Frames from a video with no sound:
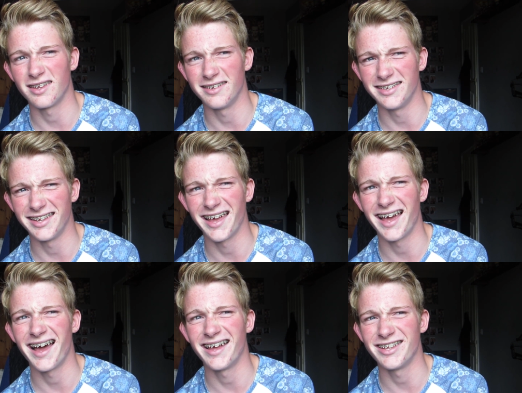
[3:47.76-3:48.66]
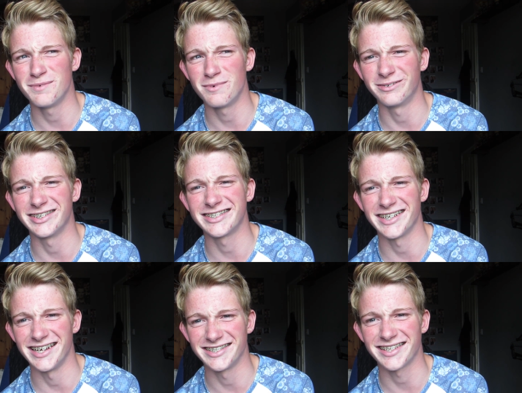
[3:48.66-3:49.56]
yeah, you might want to
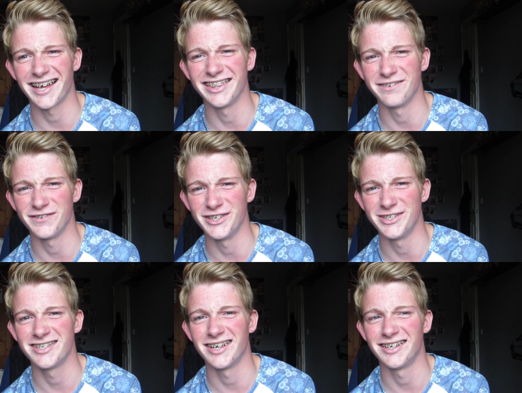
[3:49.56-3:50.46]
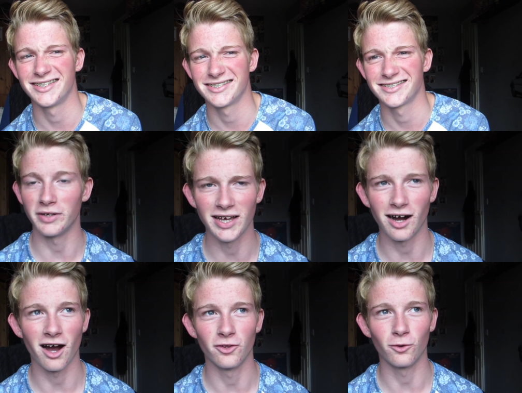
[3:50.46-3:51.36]
change that in the future. But
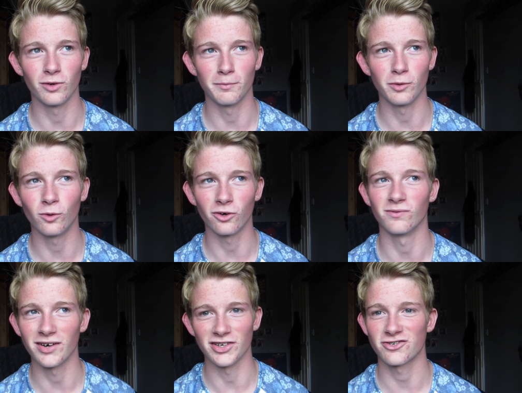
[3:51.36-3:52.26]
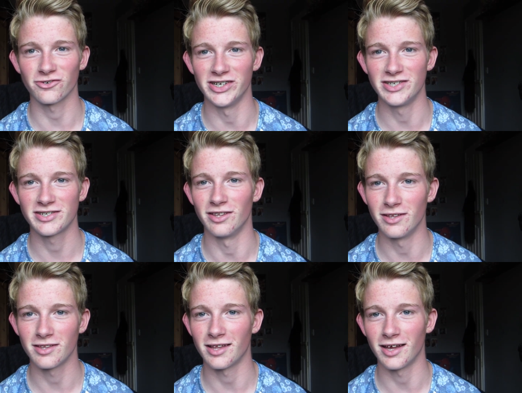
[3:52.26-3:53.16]
yeah, I don't want to be walking around the streets
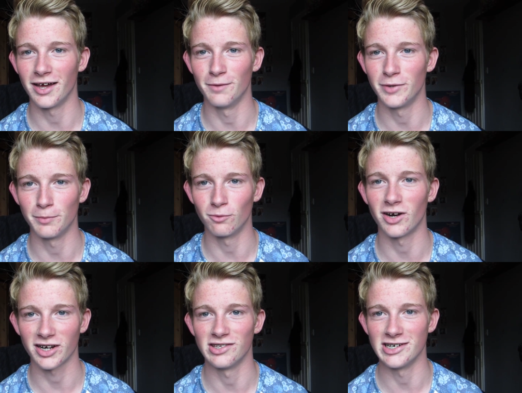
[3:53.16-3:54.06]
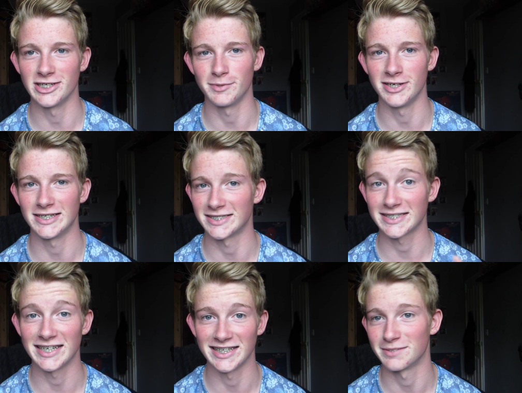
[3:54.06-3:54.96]
and people recognise me as
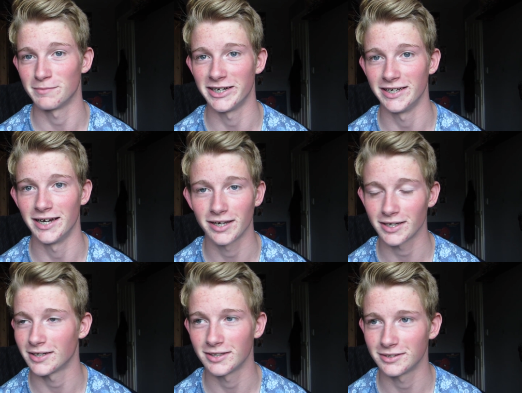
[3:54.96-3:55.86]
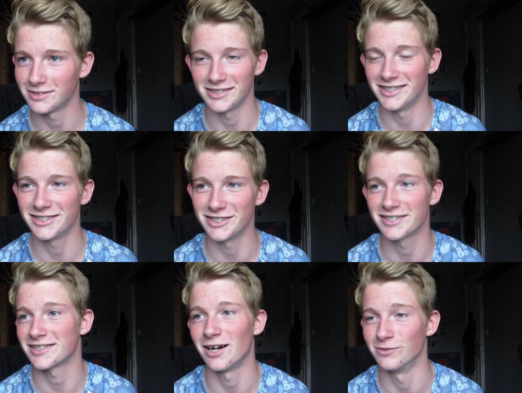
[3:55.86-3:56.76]
TLS Maniac. It
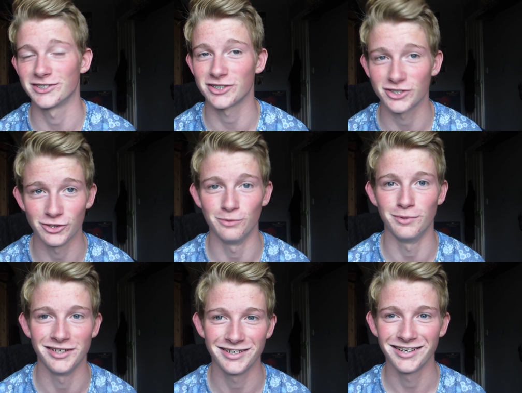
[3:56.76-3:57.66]
just sounds stupid.